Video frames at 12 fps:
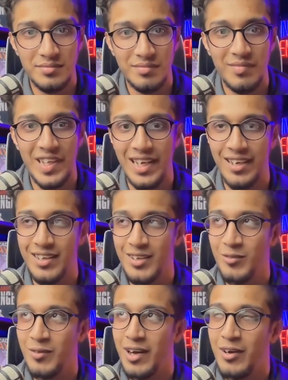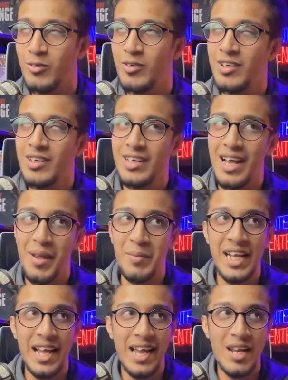Yeah, wow. I
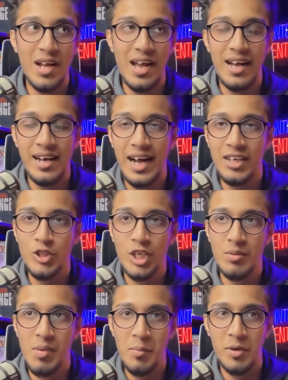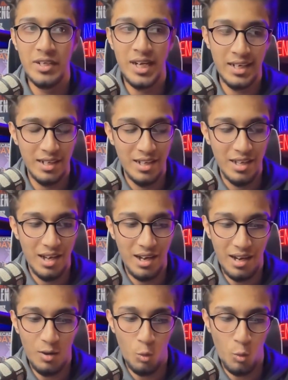mean, like I, I actually remember that
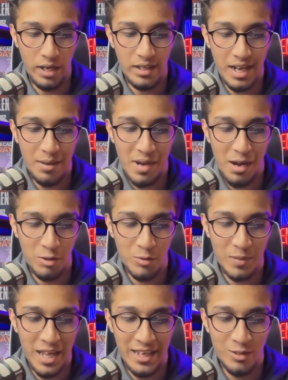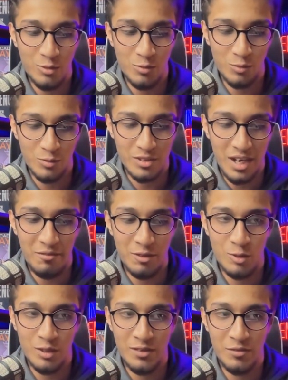uh, one time I was planning to
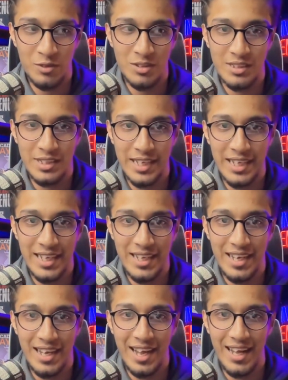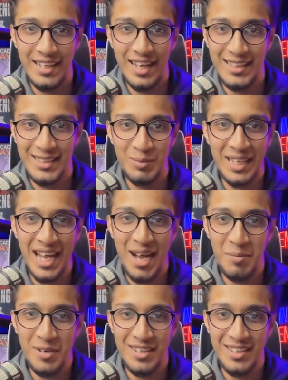travel to a different city, uh, and like something
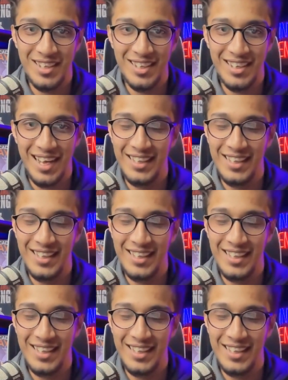happened, uh,